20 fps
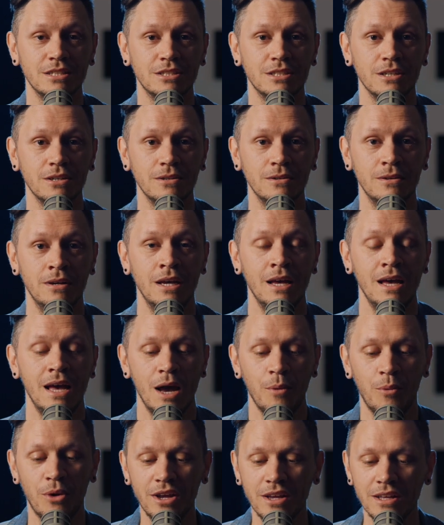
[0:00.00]
So
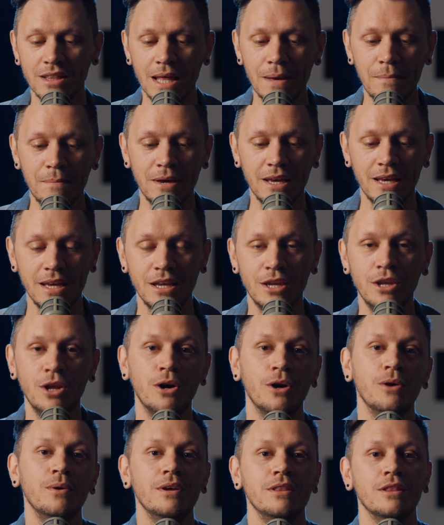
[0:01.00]
why don't you let me
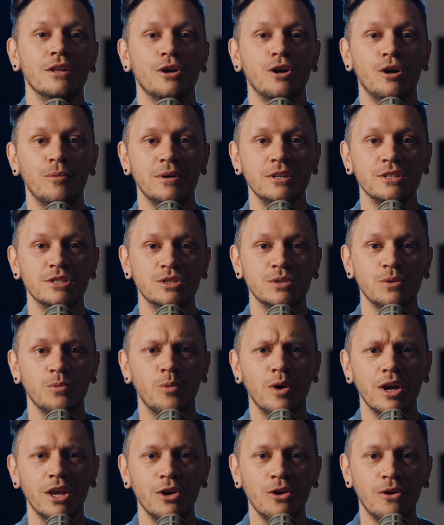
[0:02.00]
know in the comments
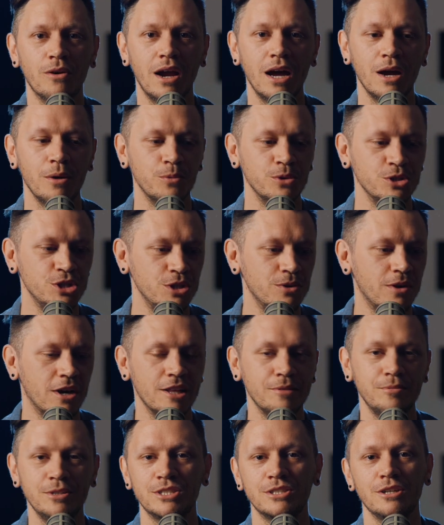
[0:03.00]
where you're at? Would you
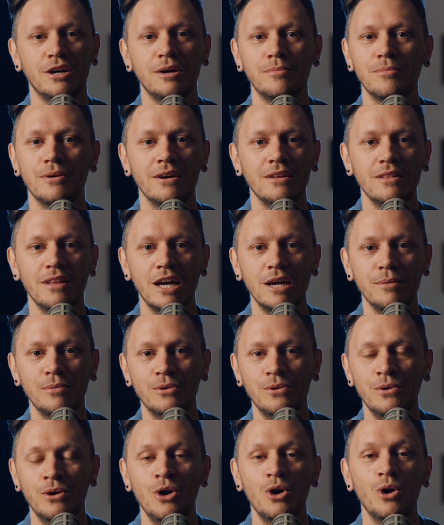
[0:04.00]
rather be signed by a
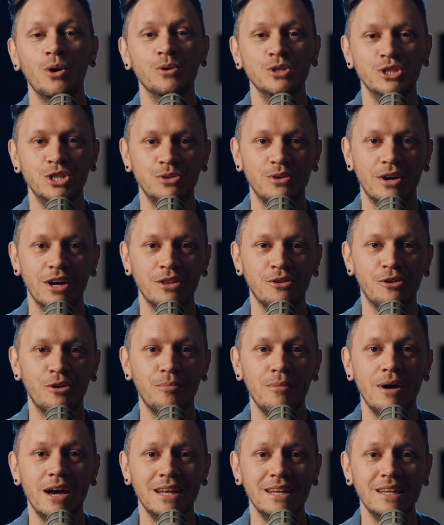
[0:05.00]
label, or would you rather
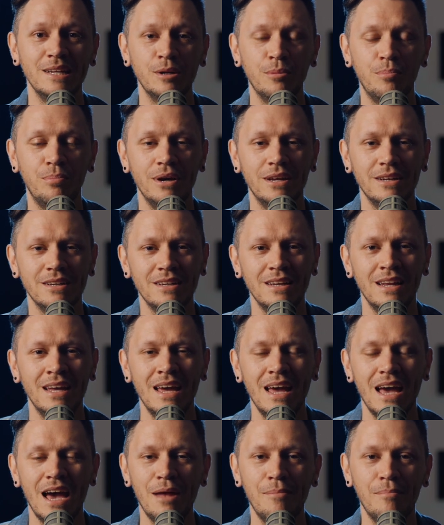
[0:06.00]
remain independent?
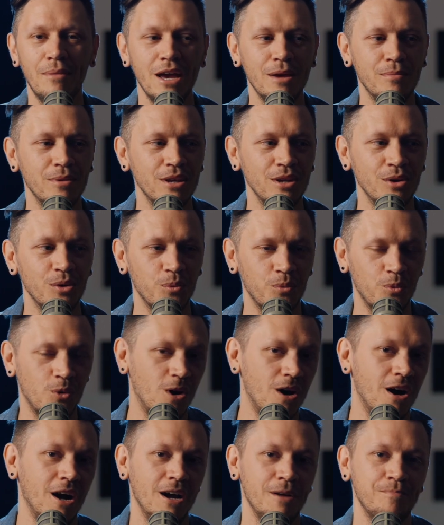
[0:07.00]
And maybe
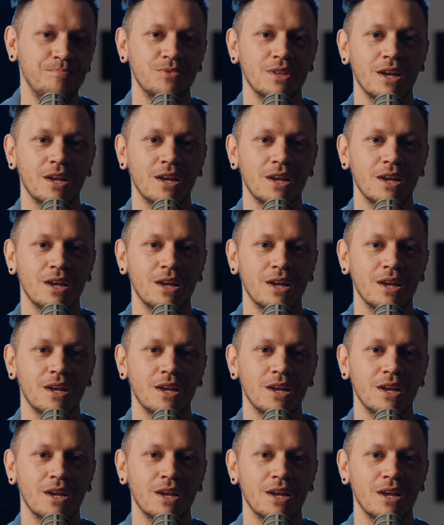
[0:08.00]
why?